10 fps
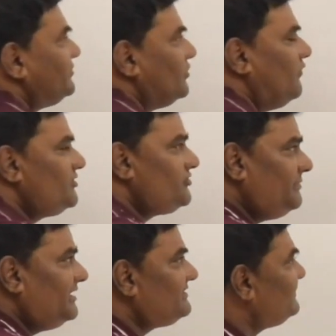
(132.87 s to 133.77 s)
So what
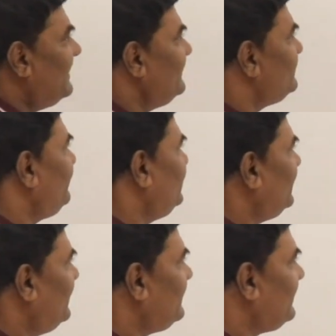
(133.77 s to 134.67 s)
should be the size of
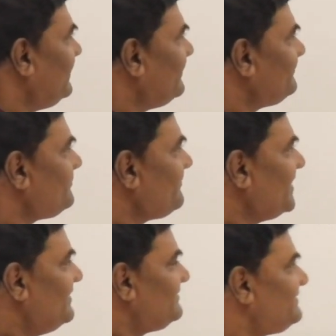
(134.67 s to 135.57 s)
an array?
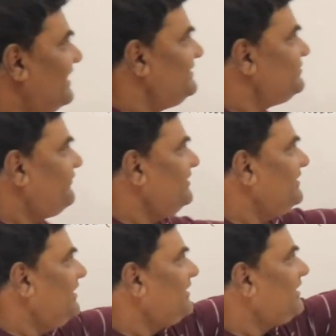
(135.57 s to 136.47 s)
Size of
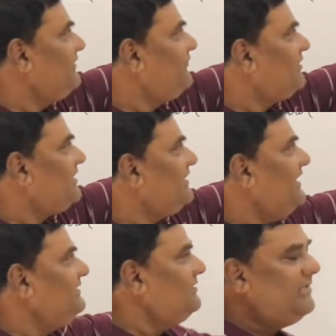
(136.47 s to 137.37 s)
an array for a
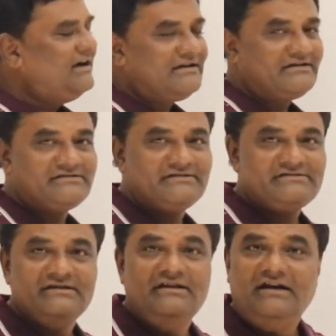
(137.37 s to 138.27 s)
diagonal matrix
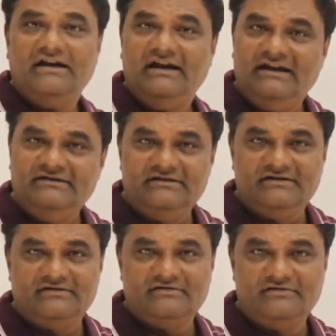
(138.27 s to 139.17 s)
is
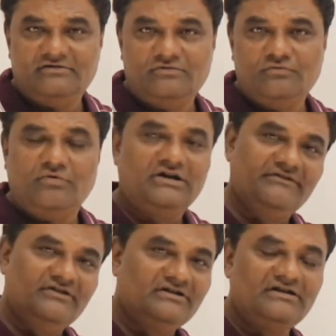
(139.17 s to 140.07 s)
n.
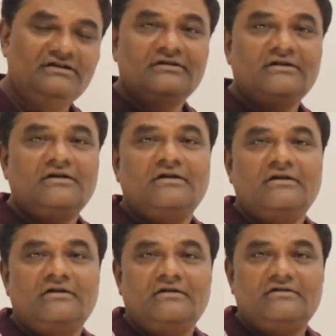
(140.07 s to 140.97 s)
Whatever the
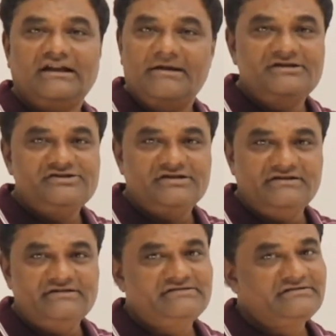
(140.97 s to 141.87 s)

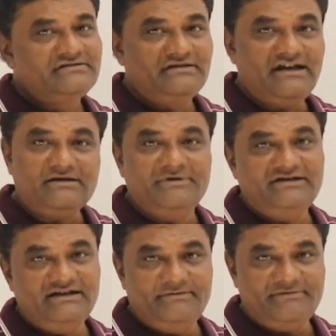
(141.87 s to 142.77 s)
dimension is, that
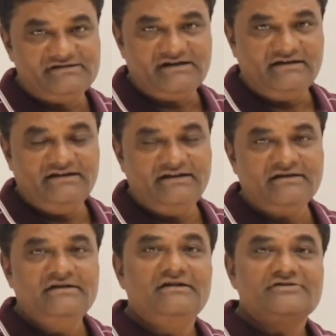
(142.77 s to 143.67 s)
many elements are
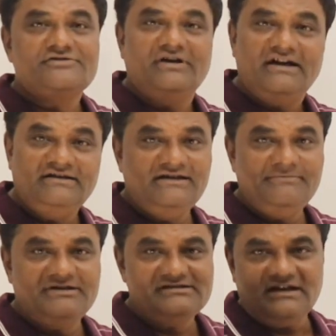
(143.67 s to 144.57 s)
there. So n
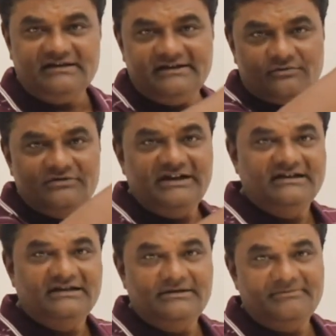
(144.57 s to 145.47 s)
elements are there, only
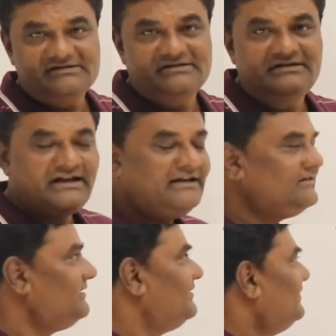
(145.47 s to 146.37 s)
n elements in a
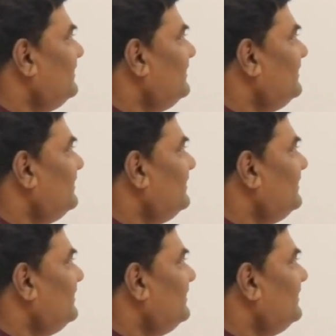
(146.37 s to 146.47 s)
diagonal.